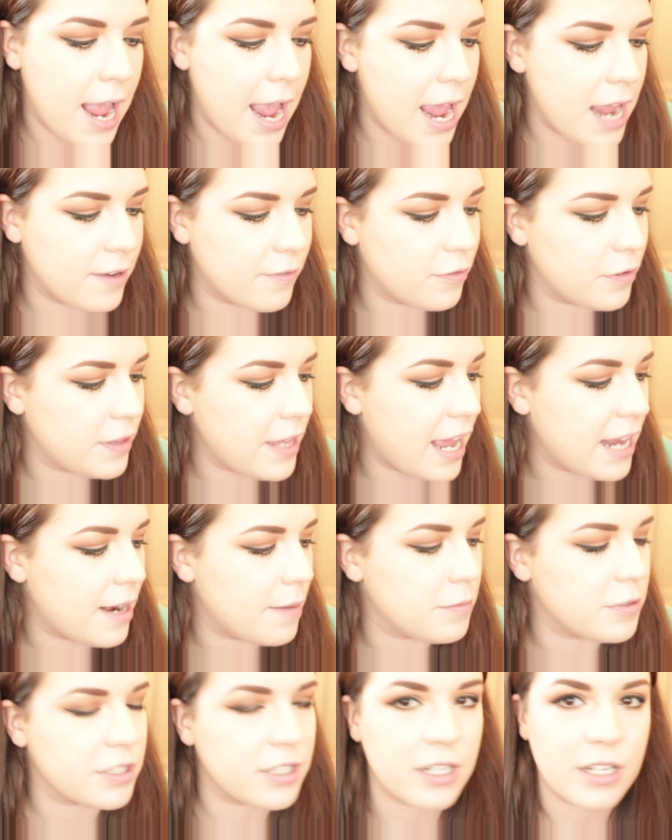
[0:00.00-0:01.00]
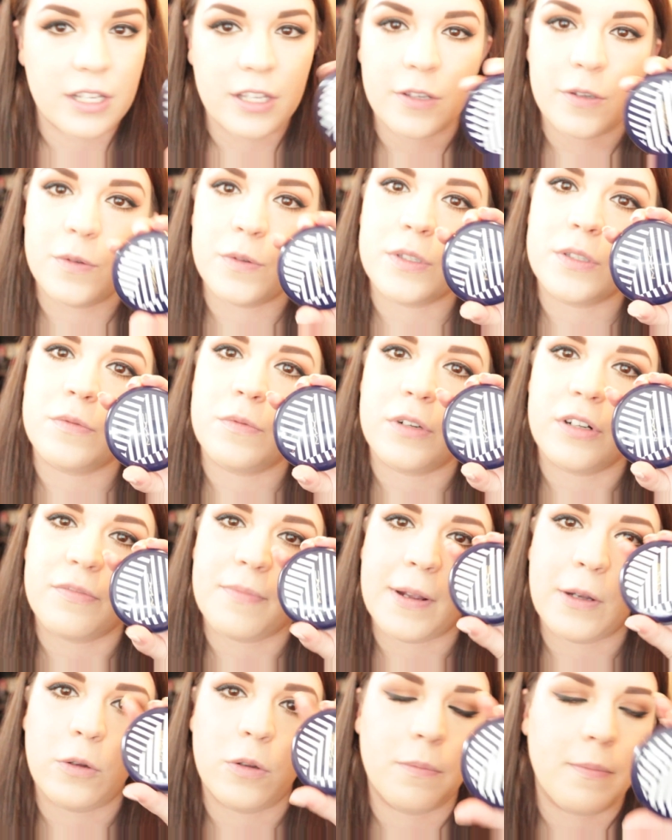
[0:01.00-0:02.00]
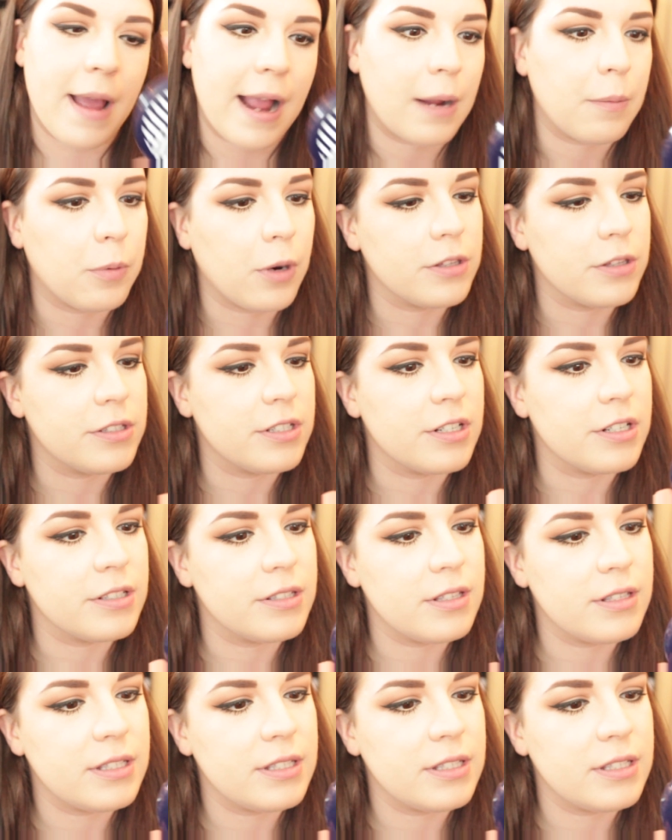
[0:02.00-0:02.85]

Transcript: And for that, I'm just going to use one of my old MAC bronzers.